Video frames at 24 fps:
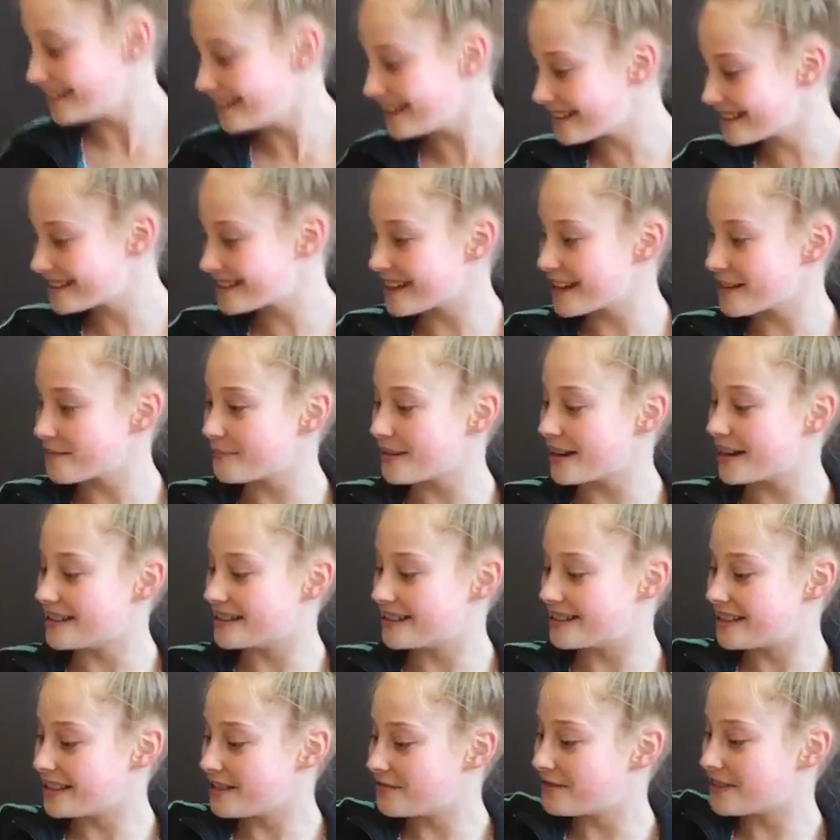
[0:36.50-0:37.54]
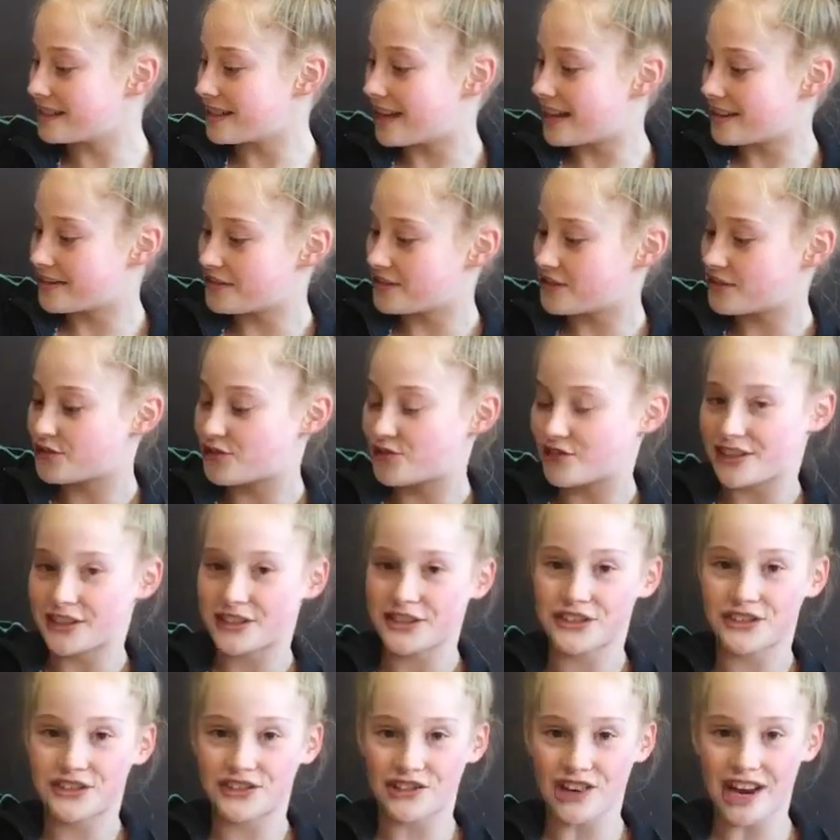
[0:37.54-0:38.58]
Next, I have my Diva Dance
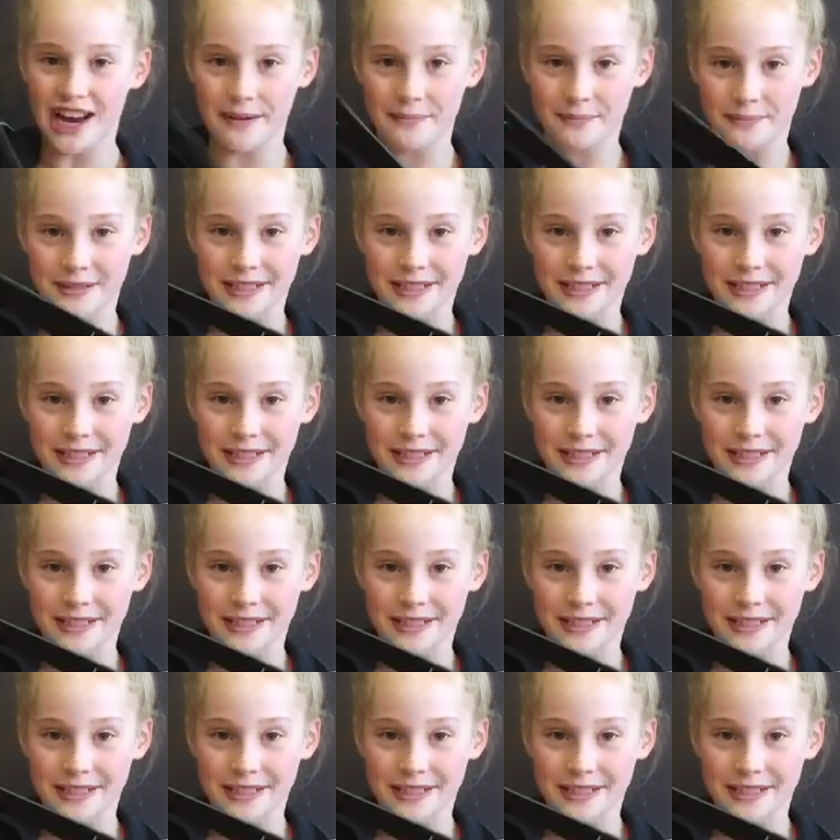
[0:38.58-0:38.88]
strap.